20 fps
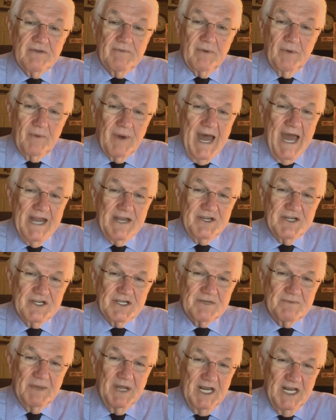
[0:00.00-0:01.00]
of the
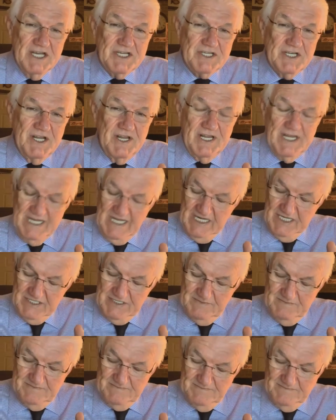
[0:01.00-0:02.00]
righteous, but listen to this.
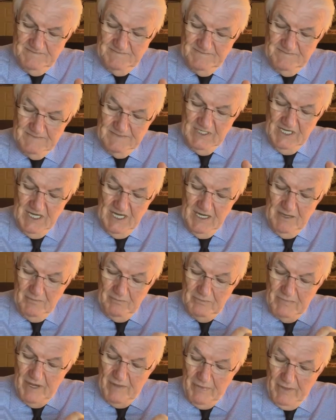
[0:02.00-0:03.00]

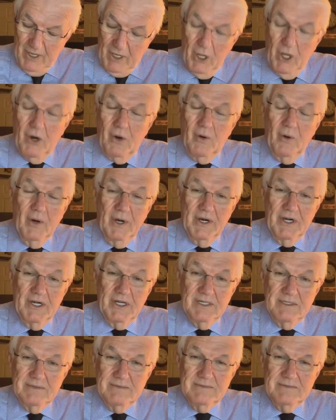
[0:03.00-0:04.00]
But the Lord,
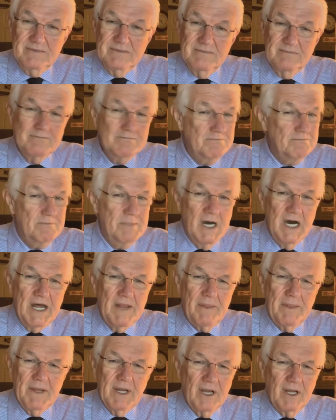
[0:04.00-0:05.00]

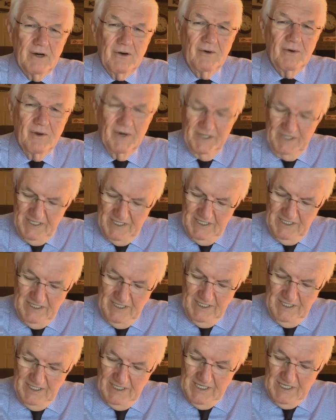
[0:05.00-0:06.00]
but the Lord
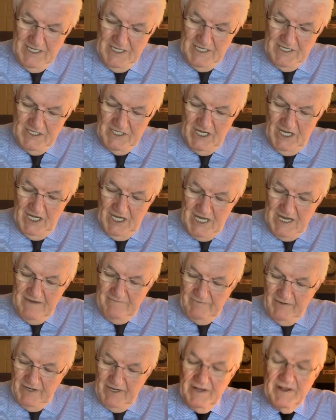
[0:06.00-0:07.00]

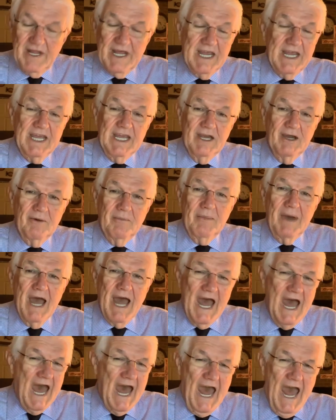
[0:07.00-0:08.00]
delivereth him
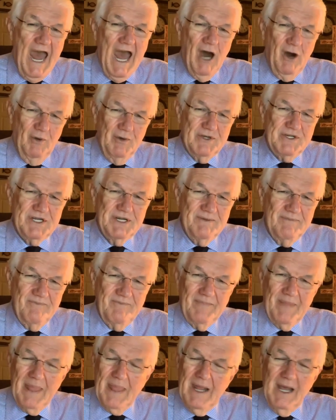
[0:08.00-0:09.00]
out
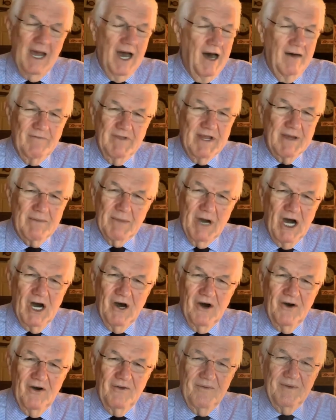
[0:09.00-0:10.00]
of them
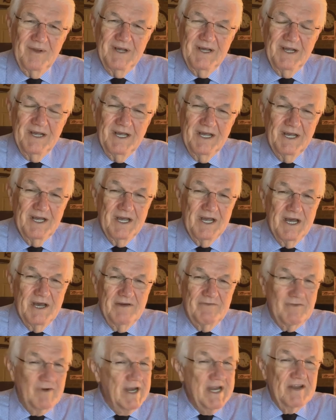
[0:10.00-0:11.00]
all.
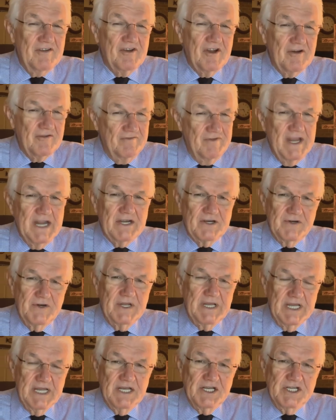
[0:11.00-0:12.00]
Friends, there's
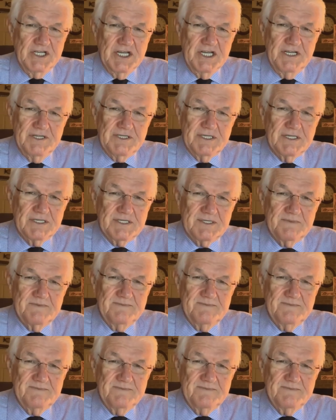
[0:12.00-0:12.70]
victory in Jesus.